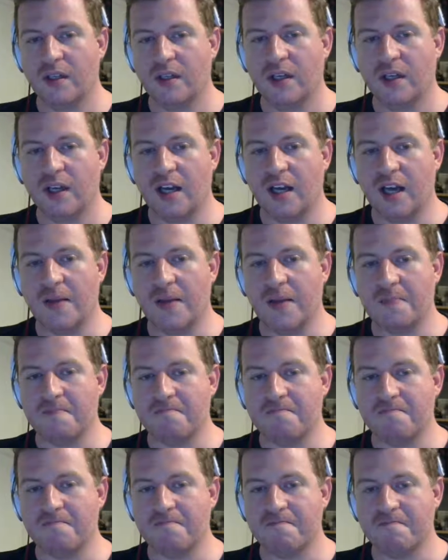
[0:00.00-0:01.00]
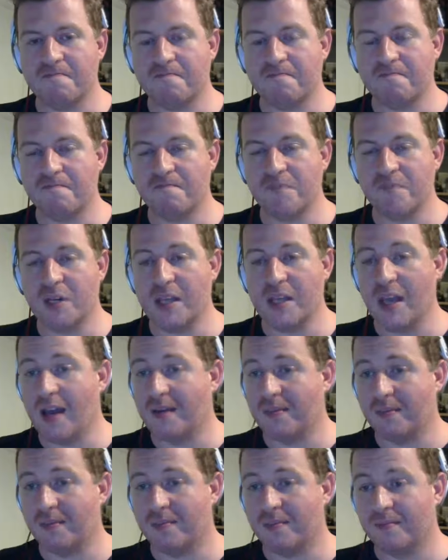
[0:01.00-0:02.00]
But
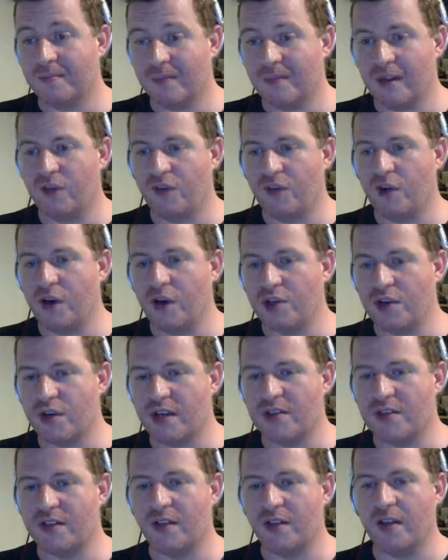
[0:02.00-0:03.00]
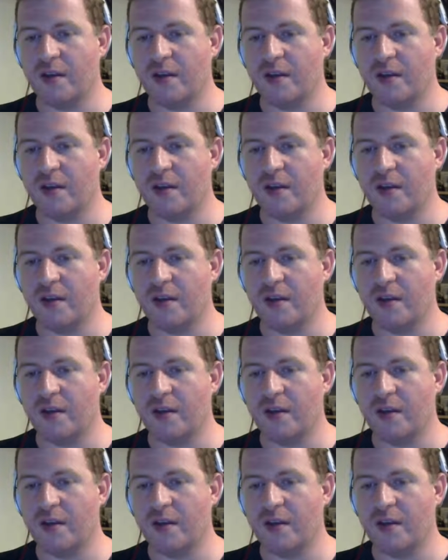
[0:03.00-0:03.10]
yeah, if you're interested,